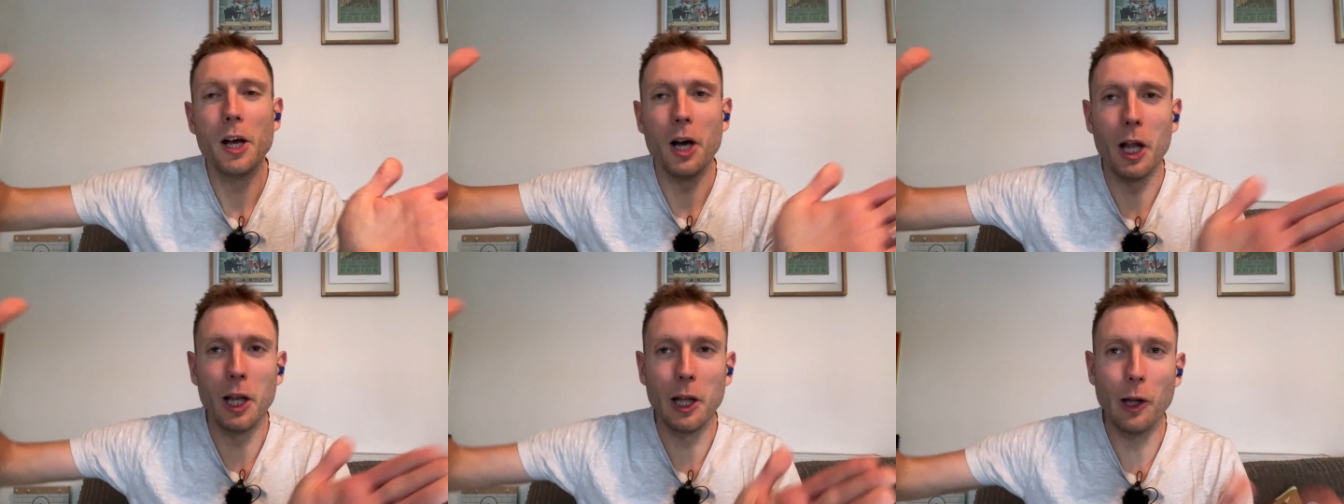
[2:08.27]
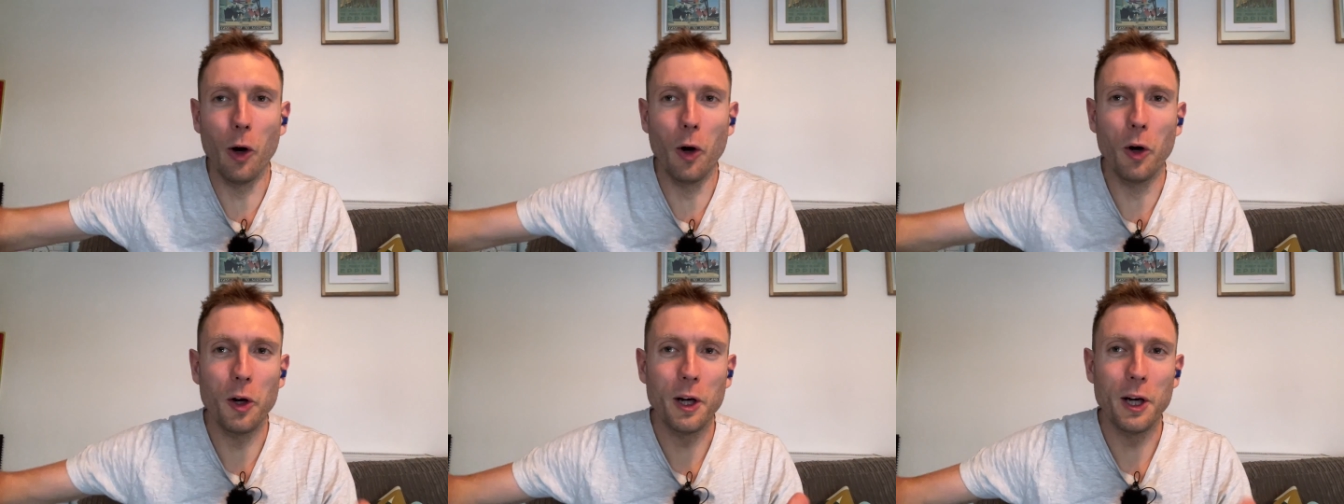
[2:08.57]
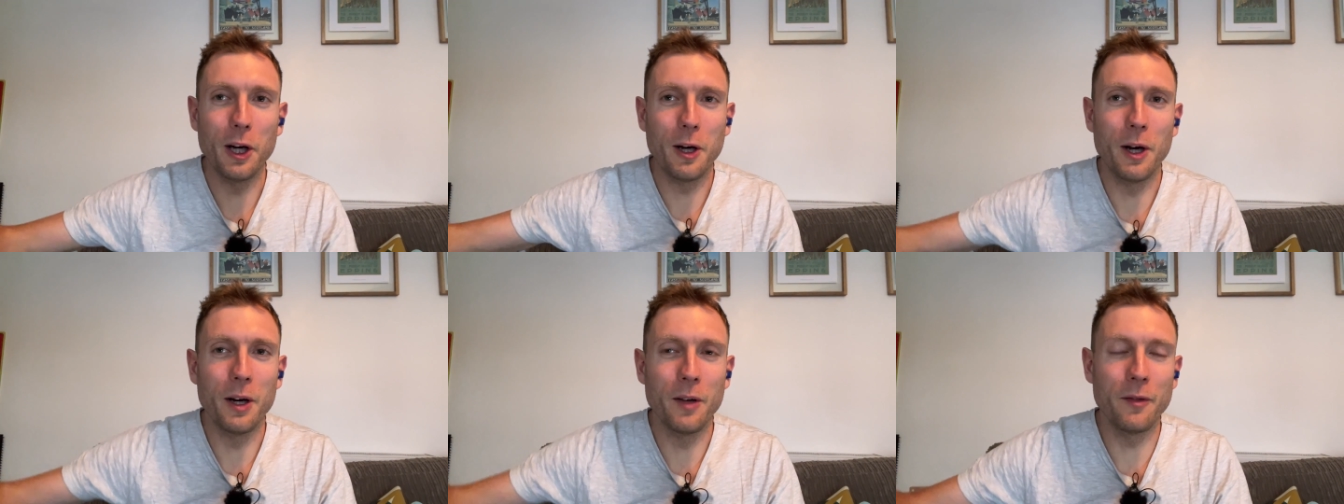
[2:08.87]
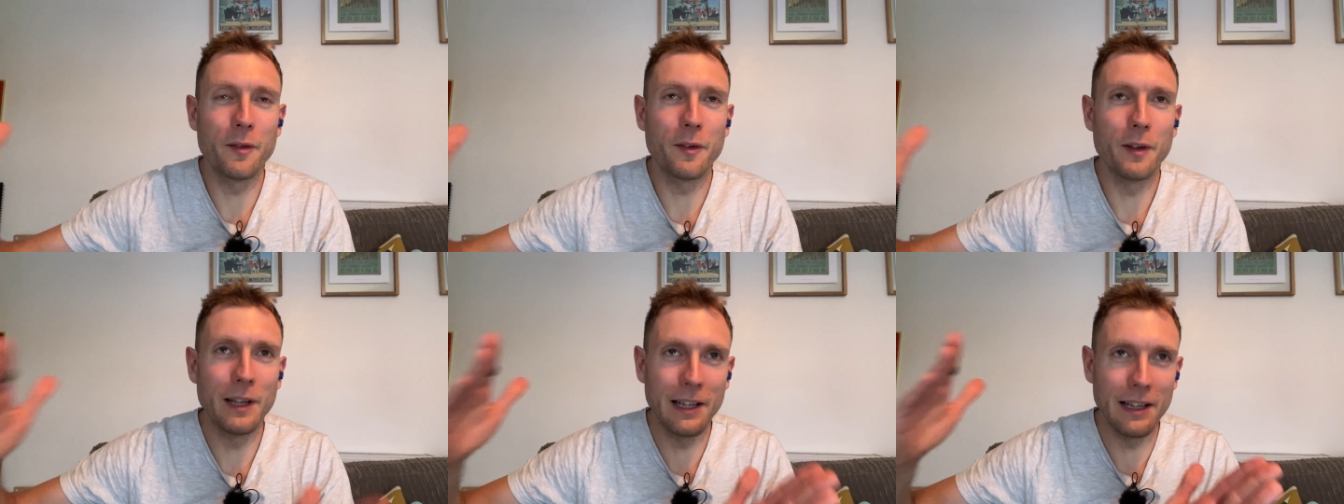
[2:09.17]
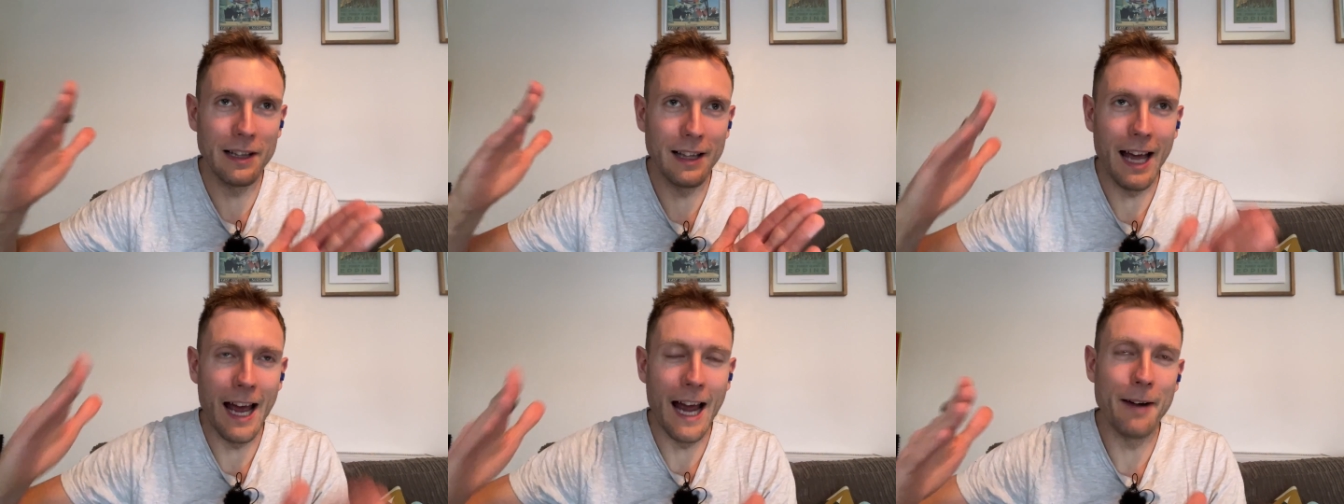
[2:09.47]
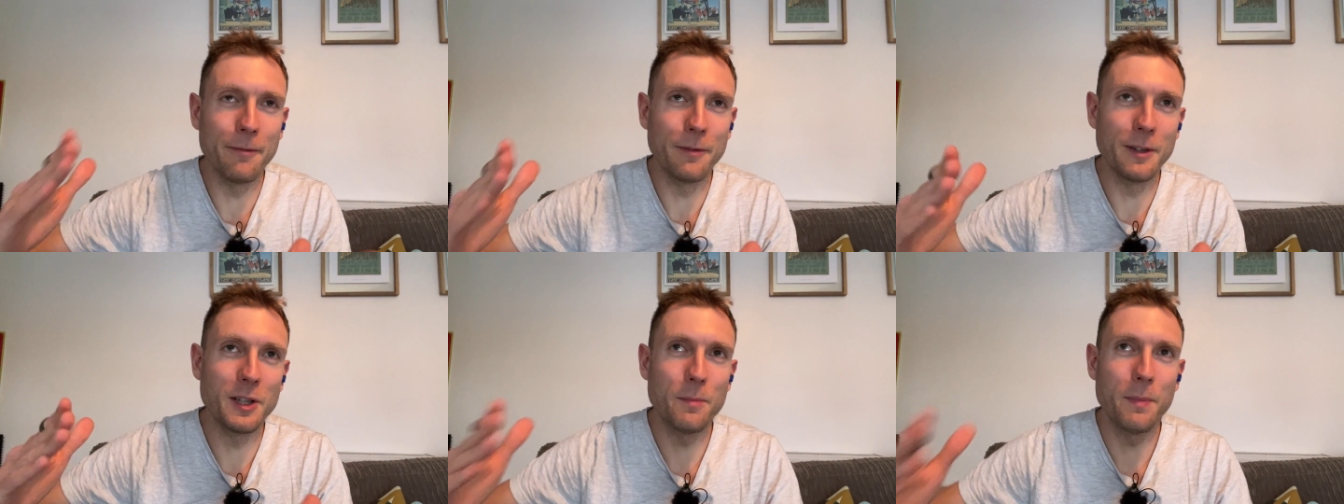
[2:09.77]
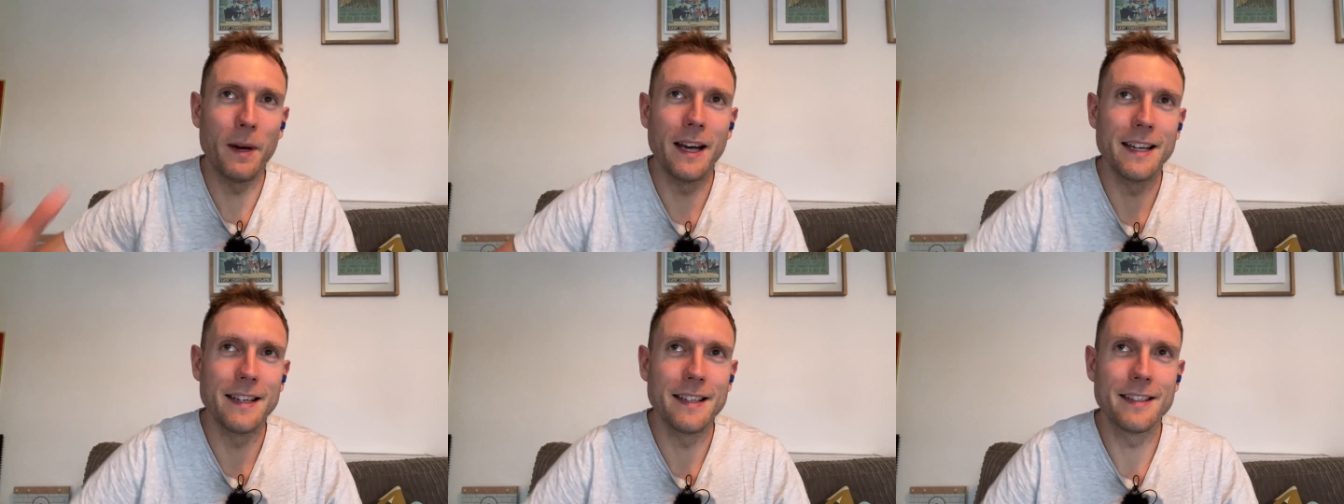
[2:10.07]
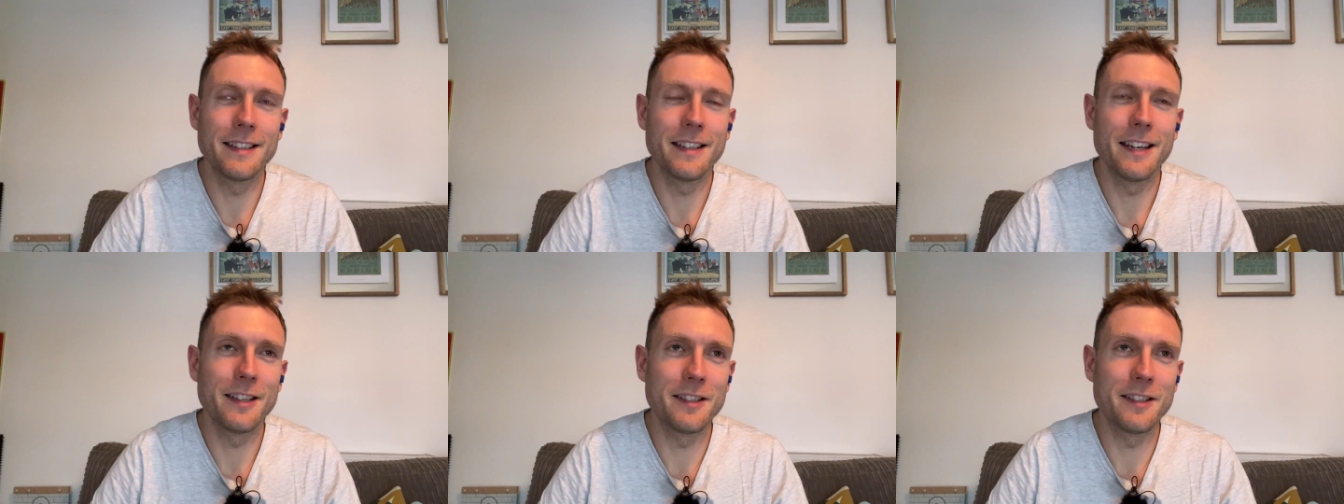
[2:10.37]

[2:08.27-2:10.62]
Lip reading: longer kind of little average pace